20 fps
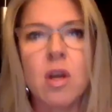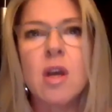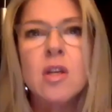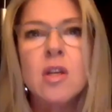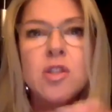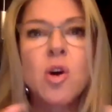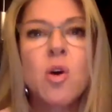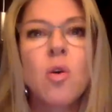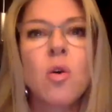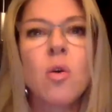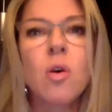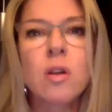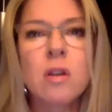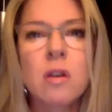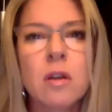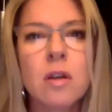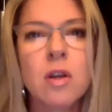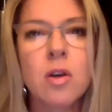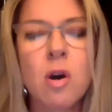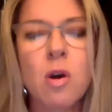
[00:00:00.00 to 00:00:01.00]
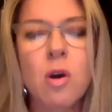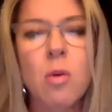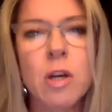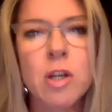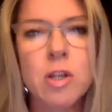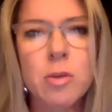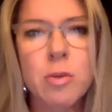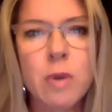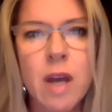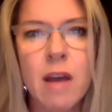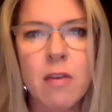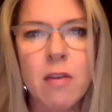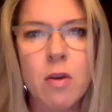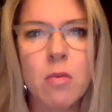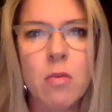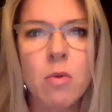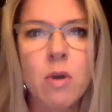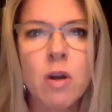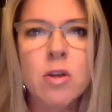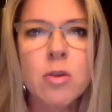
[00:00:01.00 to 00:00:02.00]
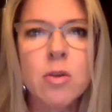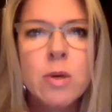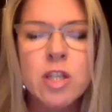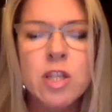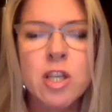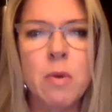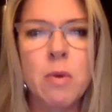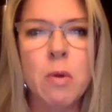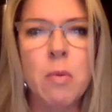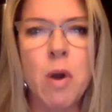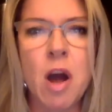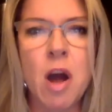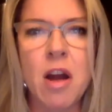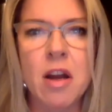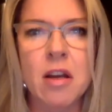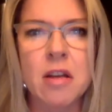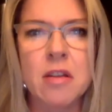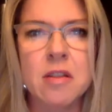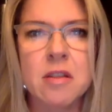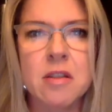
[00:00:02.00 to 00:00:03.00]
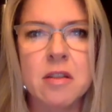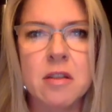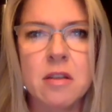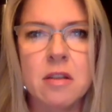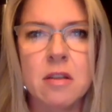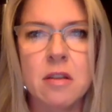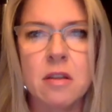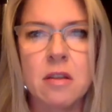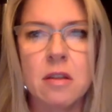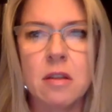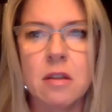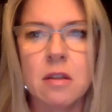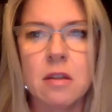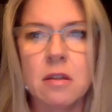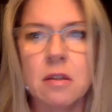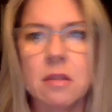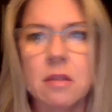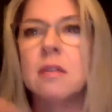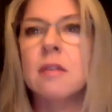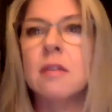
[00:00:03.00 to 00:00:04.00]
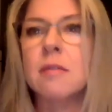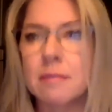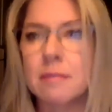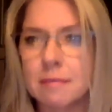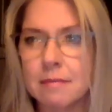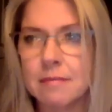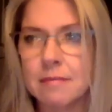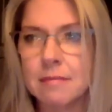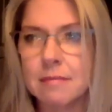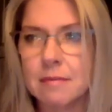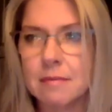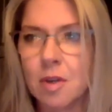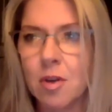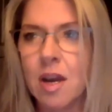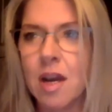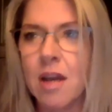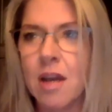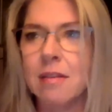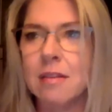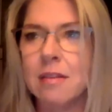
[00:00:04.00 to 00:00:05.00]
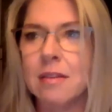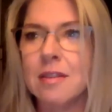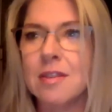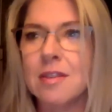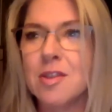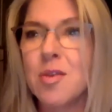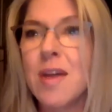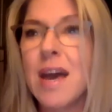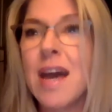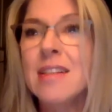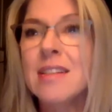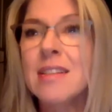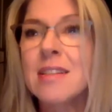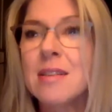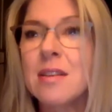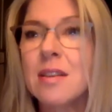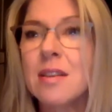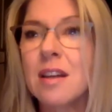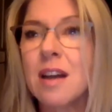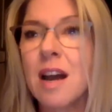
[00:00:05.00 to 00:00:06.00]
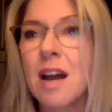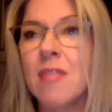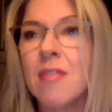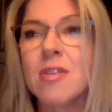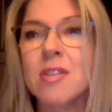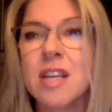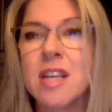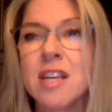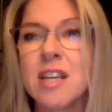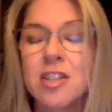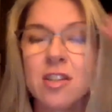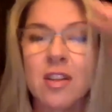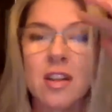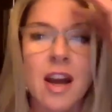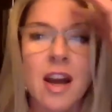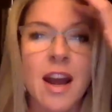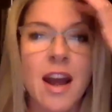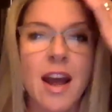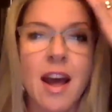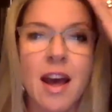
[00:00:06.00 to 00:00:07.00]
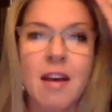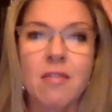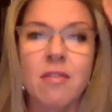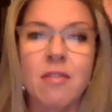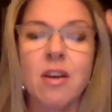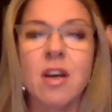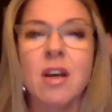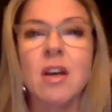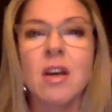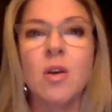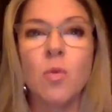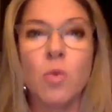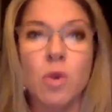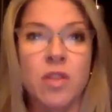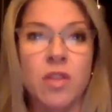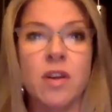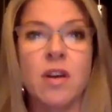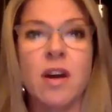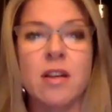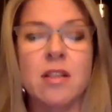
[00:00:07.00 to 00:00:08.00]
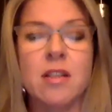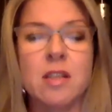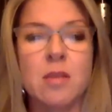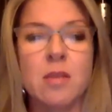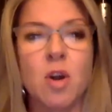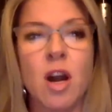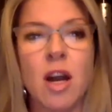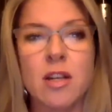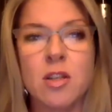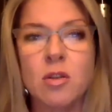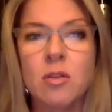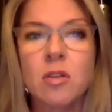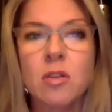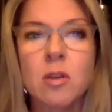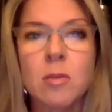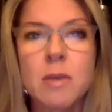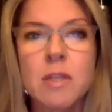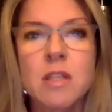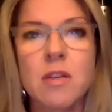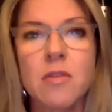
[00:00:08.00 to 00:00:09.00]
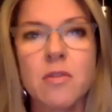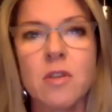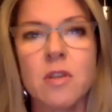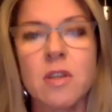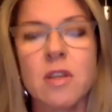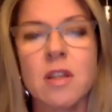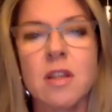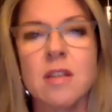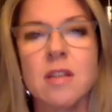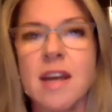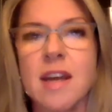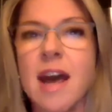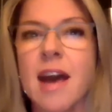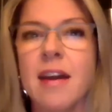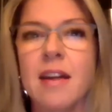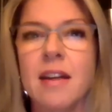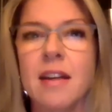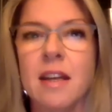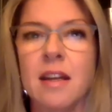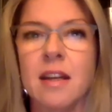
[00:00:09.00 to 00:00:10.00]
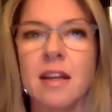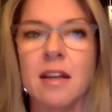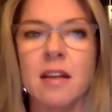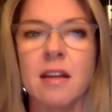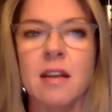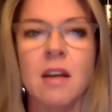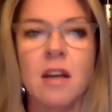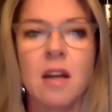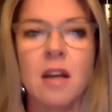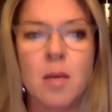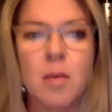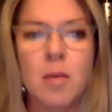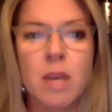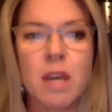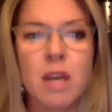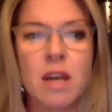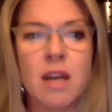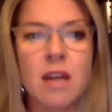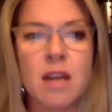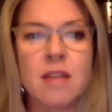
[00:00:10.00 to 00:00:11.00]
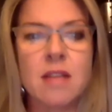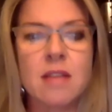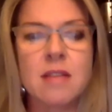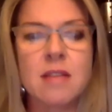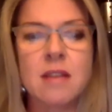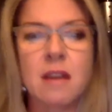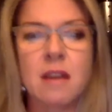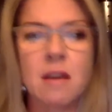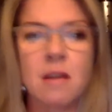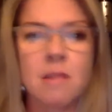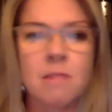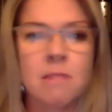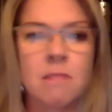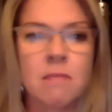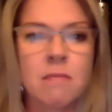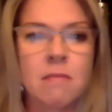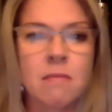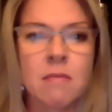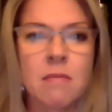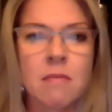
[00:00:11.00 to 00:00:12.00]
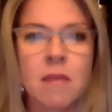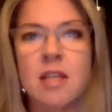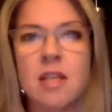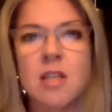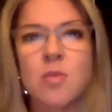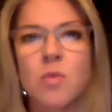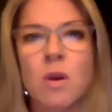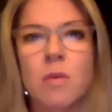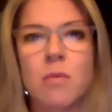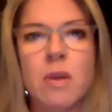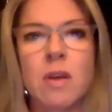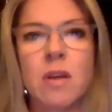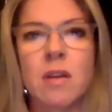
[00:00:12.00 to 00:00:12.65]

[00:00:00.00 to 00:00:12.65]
So Nicole, where should we ship your products? Okay. So that's the conversation that I have with the customer. I do a little bit differently than Zach and Eden because I just want,